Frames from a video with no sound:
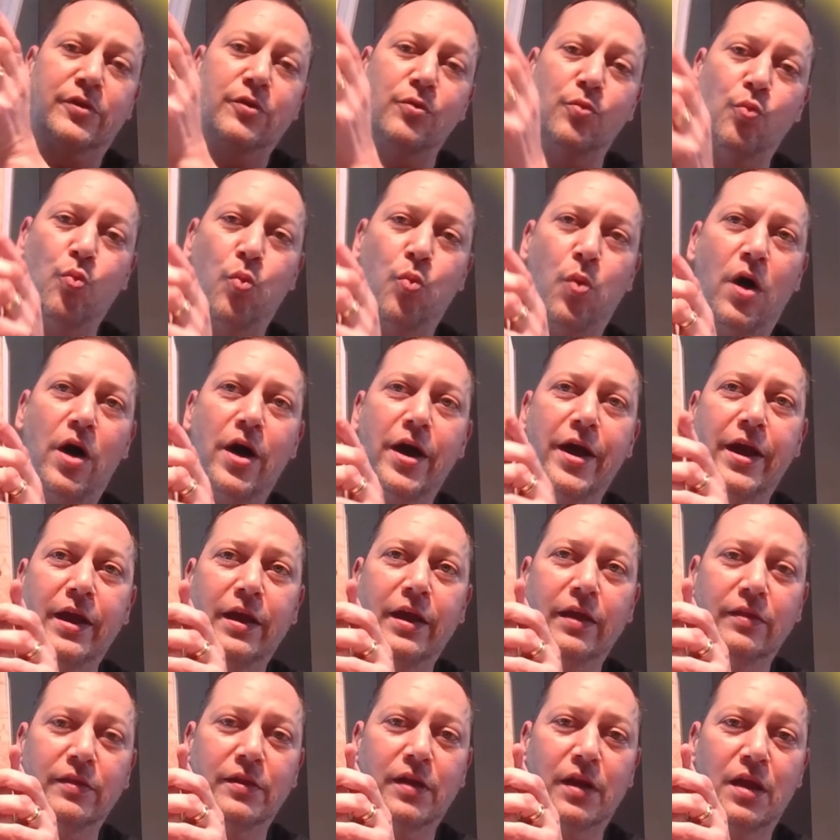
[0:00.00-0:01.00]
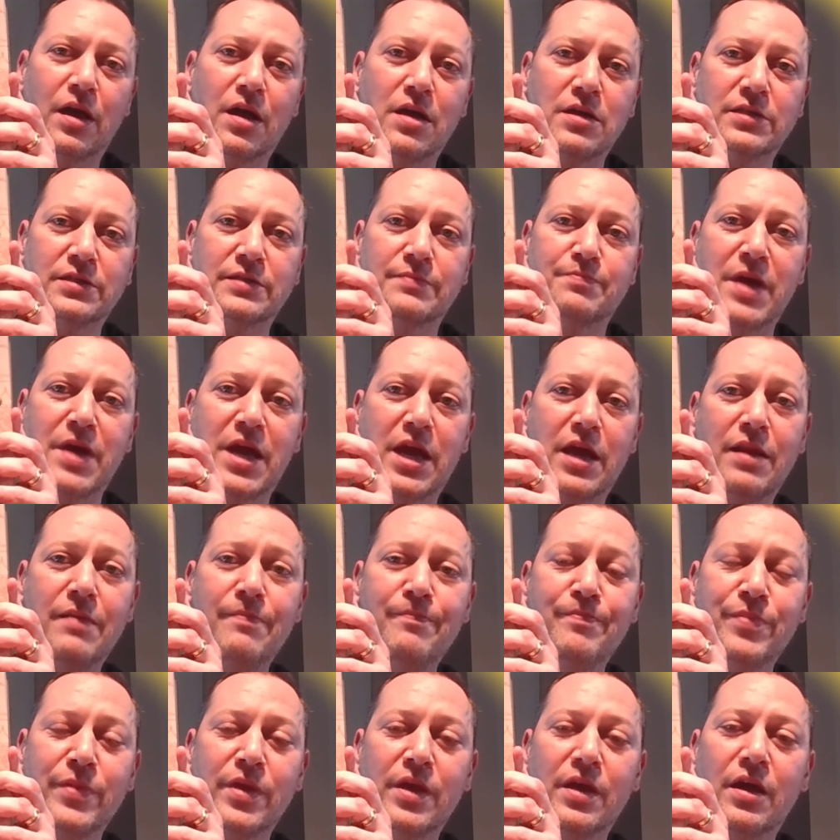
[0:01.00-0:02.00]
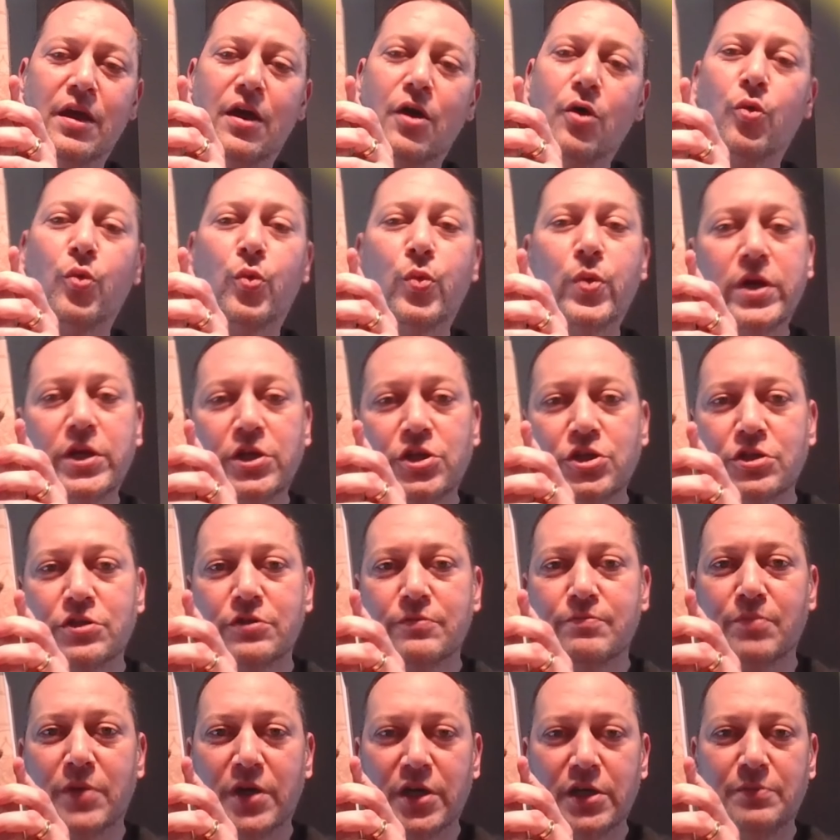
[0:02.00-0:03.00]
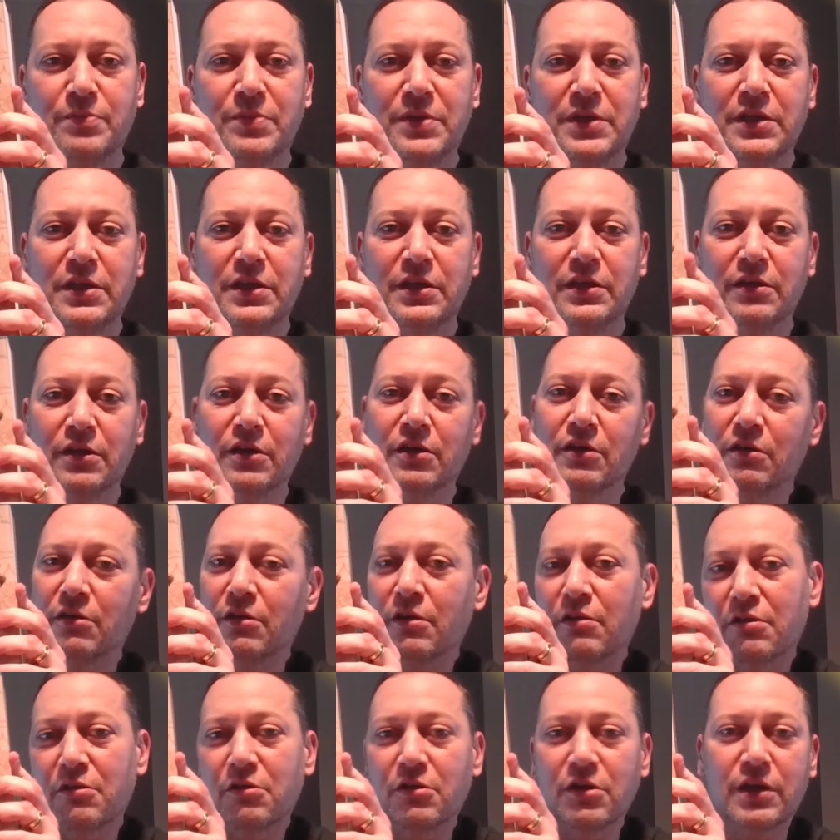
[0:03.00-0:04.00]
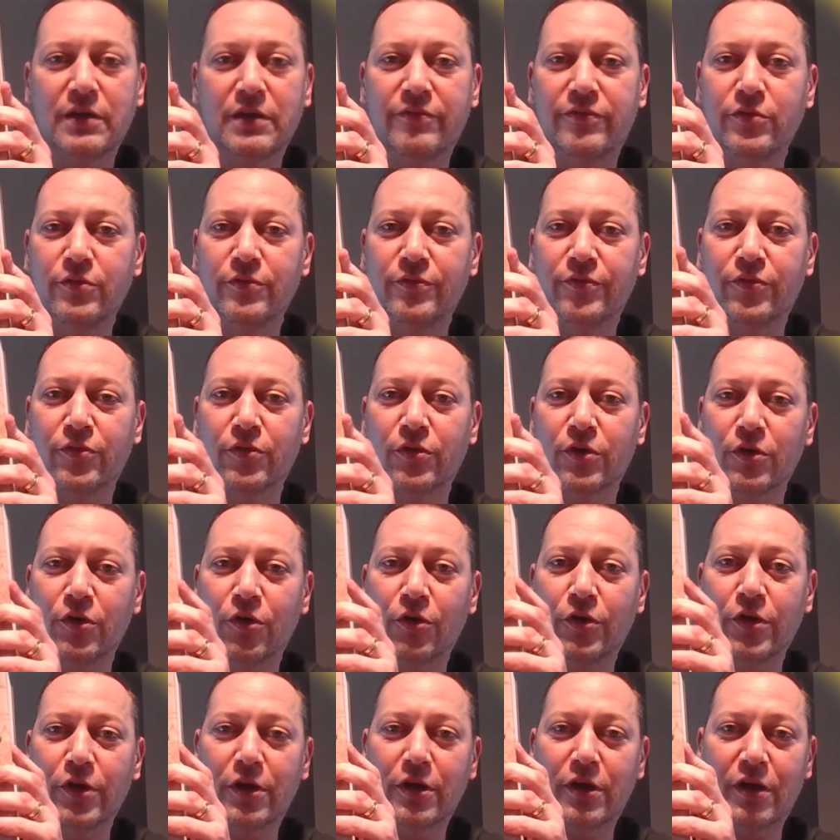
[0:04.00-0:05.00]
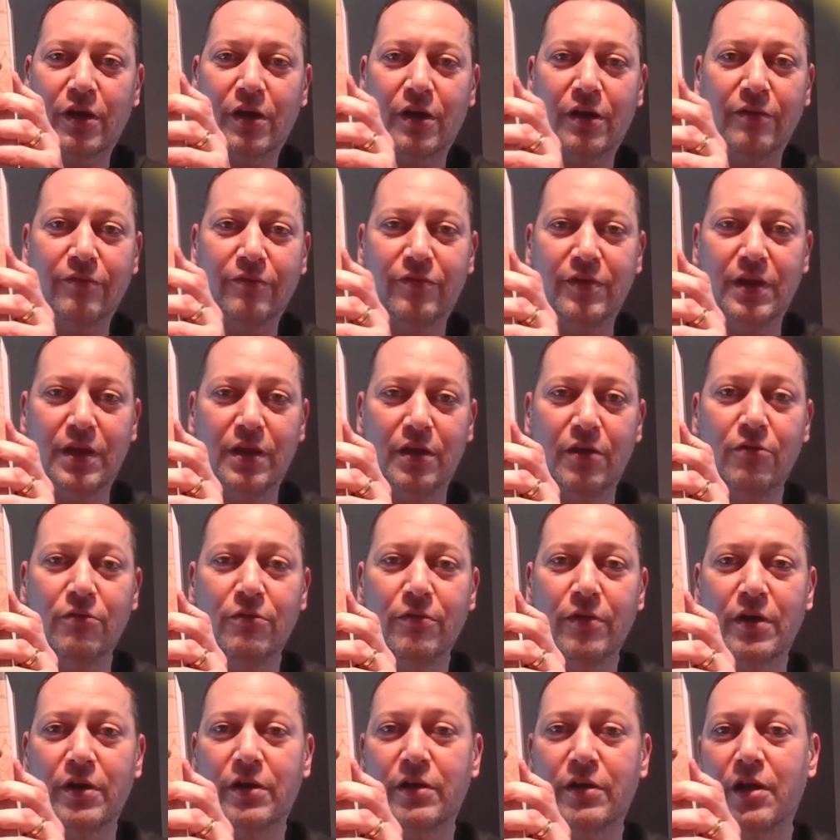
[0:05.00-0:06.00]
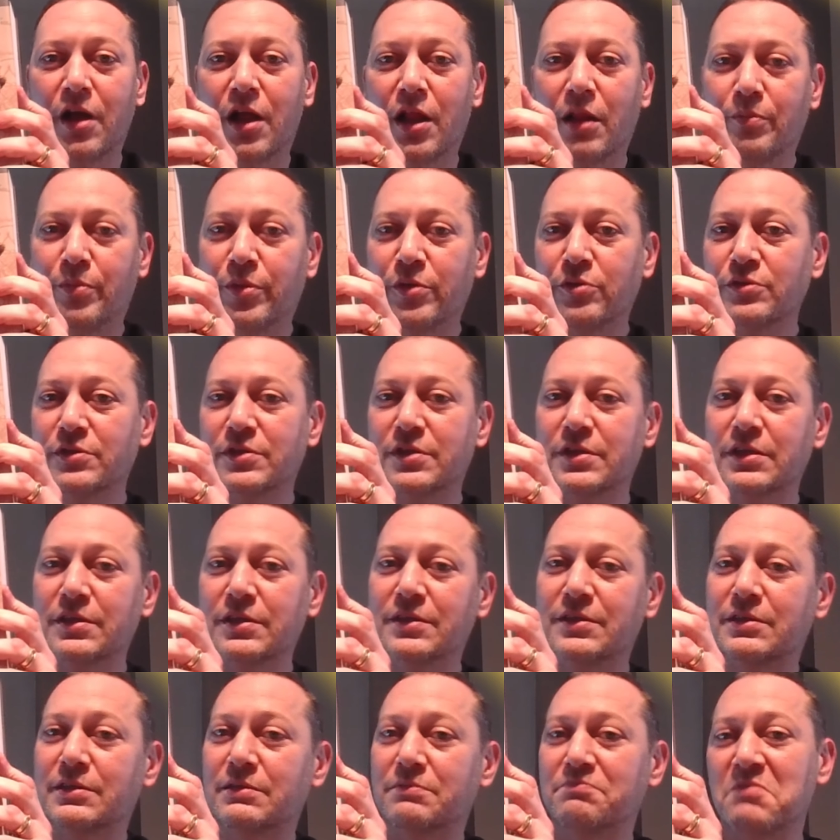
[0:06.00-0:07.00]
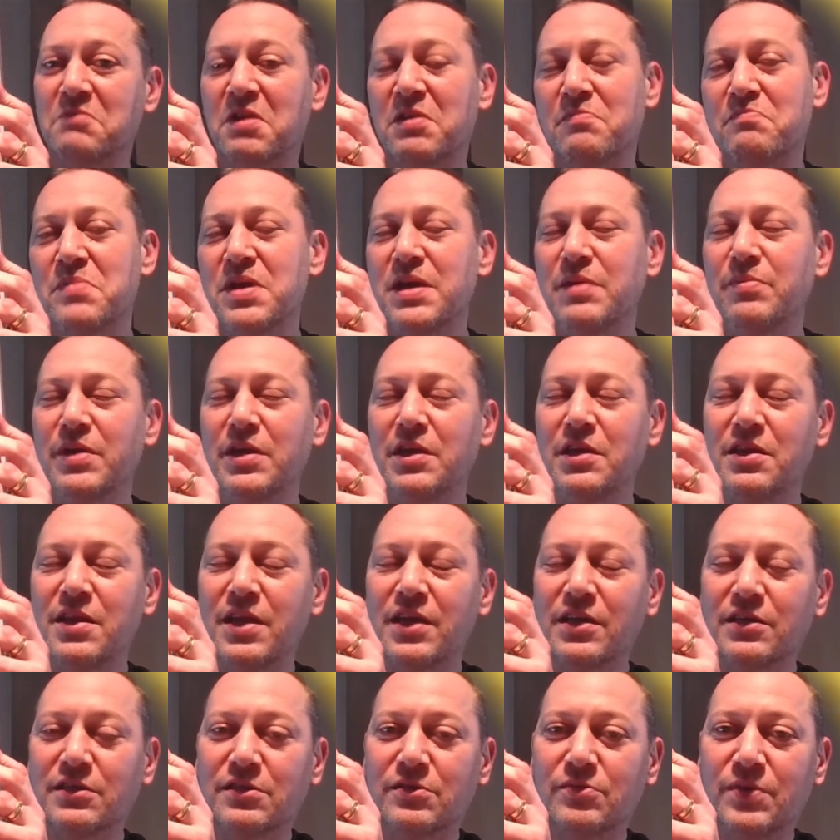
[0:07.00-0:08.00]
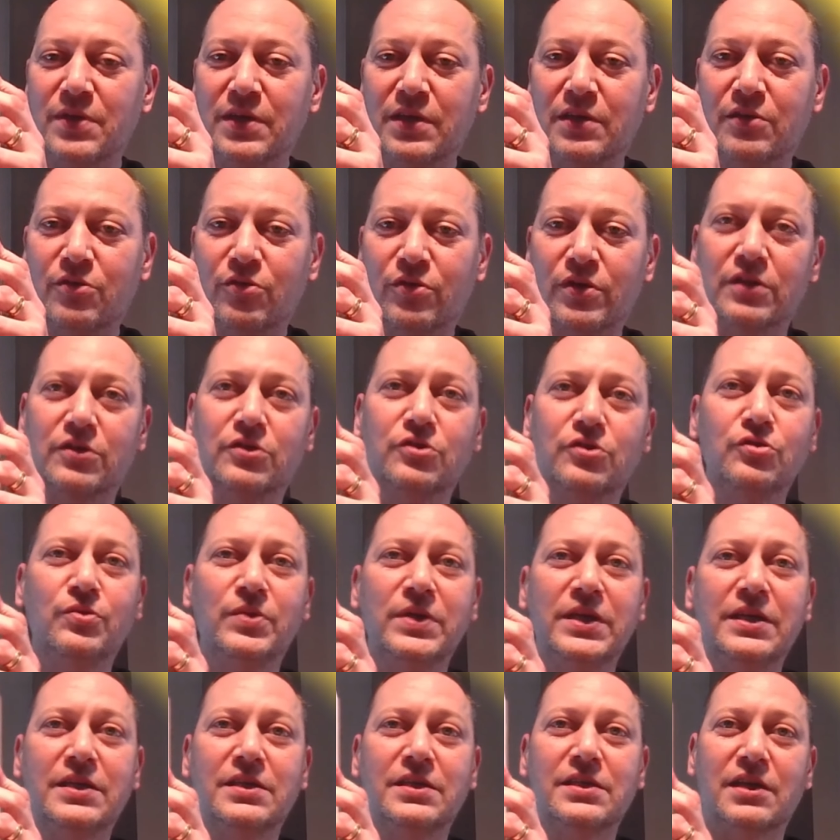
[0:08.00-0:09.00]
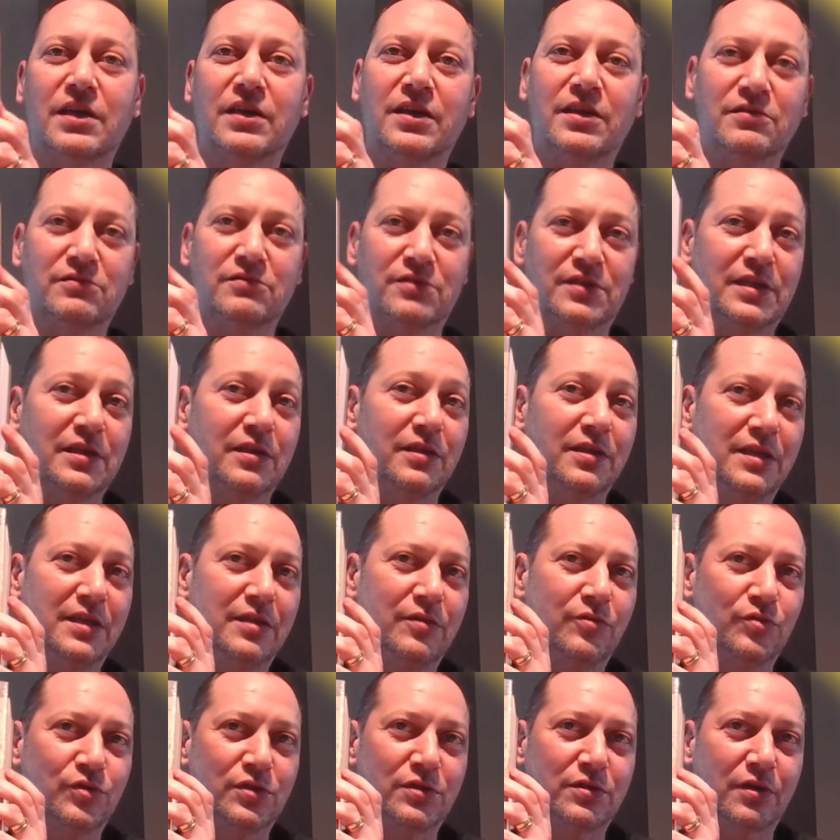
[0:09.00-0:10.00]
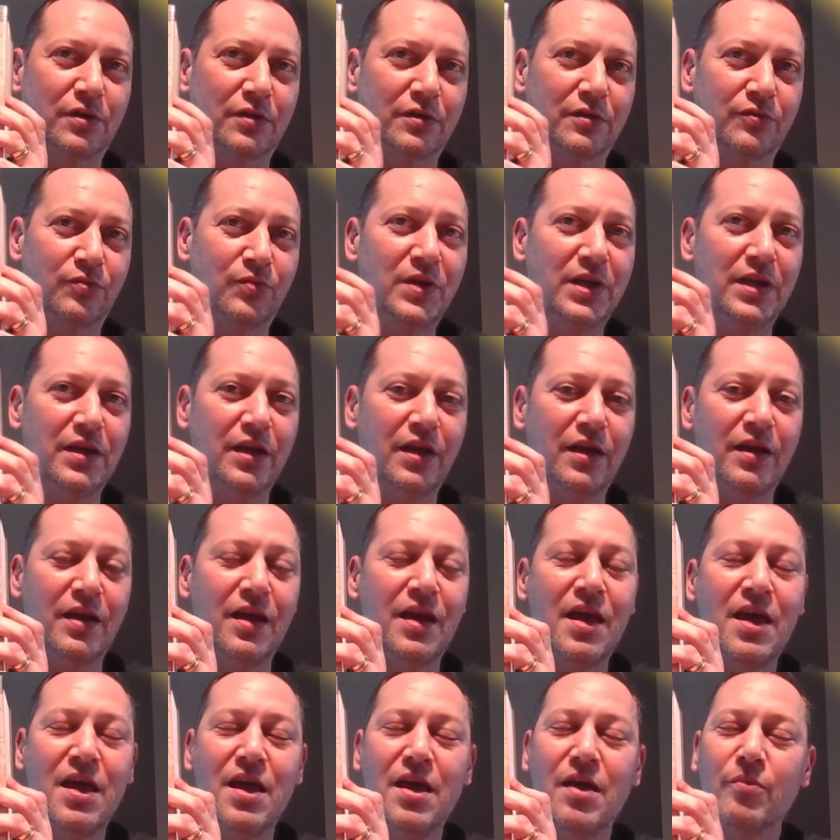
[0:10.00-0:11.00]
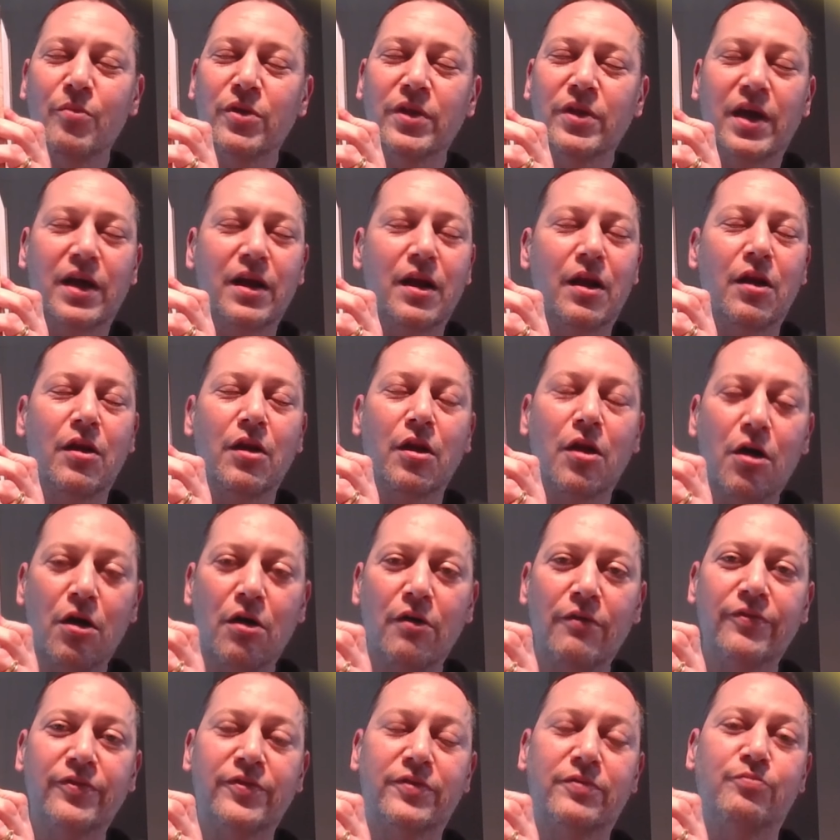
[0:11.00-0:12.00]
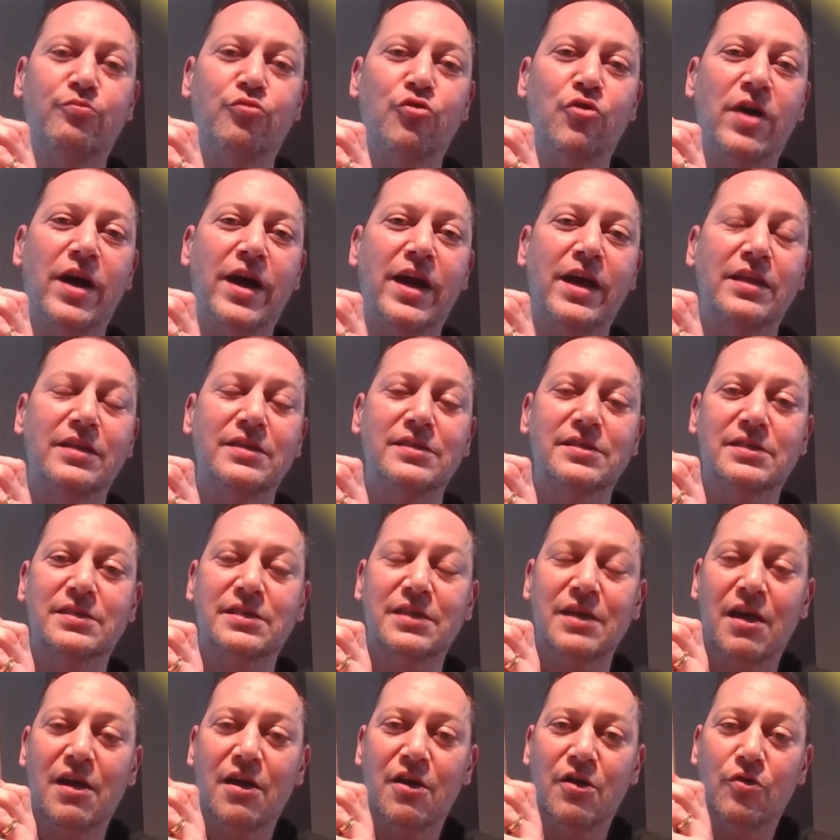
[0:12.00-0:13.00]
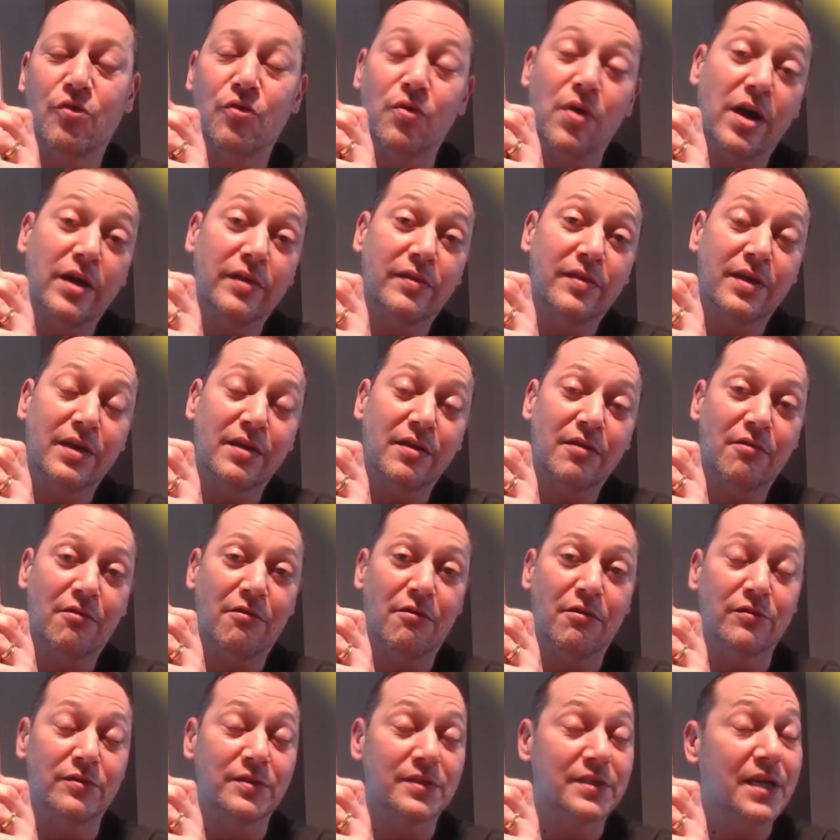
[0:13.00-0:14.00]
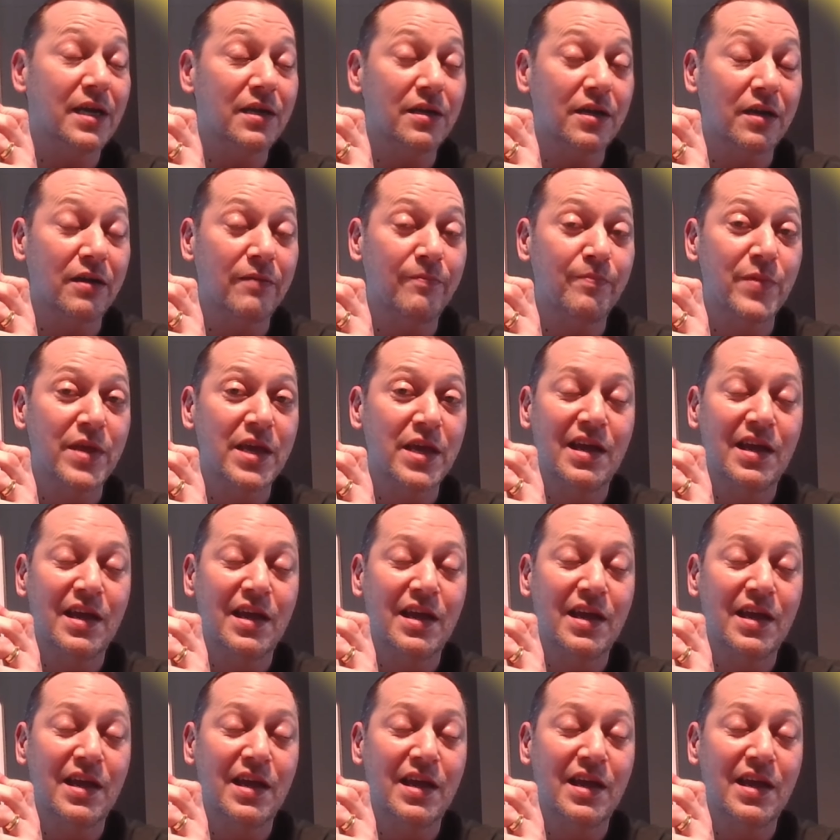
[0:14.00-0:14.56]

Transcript: Why the Last Man, which might be a review for another video. I'll post it maybe next week or in 2 weeks. I still need to start reading, but I loved Brian's writing on Saga.